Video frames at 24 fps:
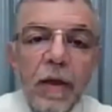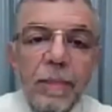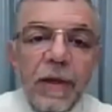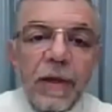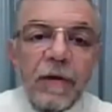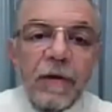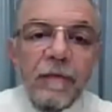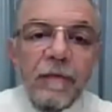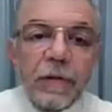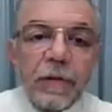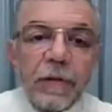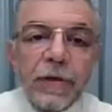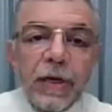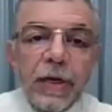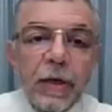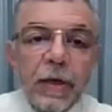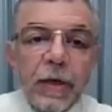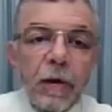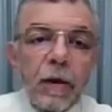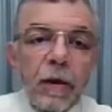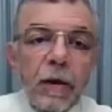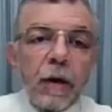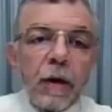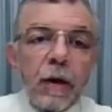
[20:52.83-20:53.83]

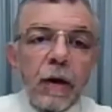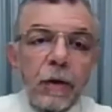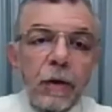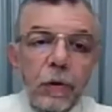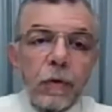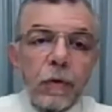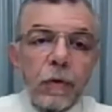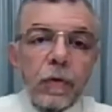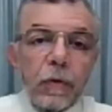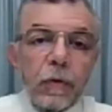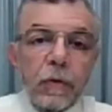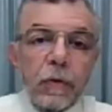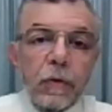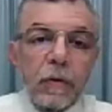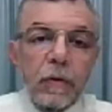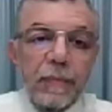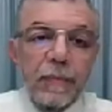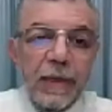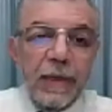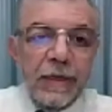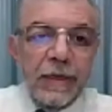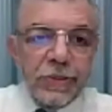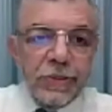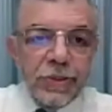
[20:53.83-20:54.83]
periventricular
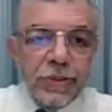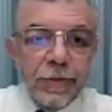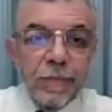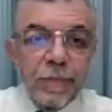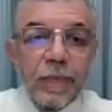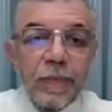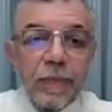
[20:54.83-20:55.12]
leukomalacia.